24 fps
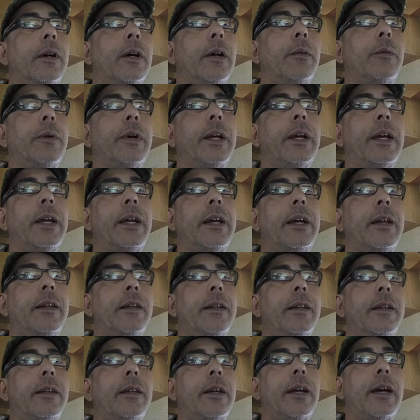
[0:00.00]
I went ahead
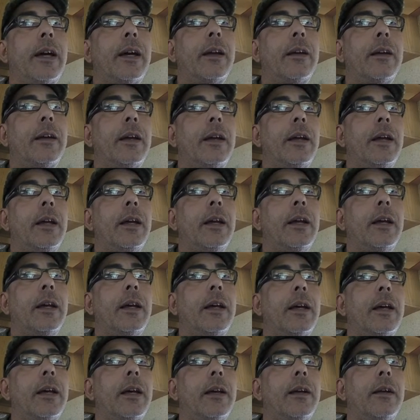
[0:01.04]
and did that,
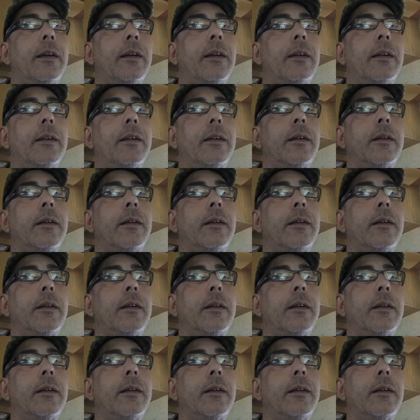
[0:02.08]
and